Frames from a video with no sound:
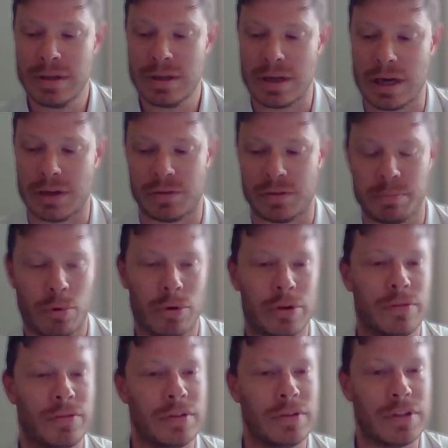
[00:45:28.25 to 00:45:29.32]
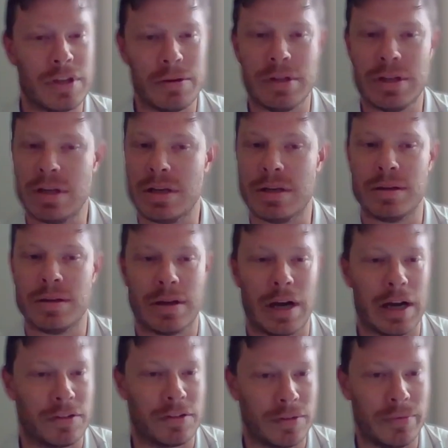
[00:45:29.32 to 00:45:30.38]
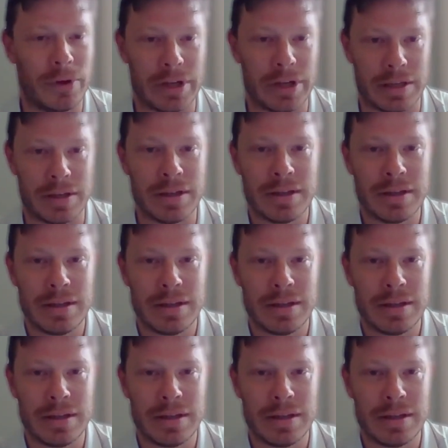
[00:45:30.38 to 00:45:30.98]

supportive DoD, civilian,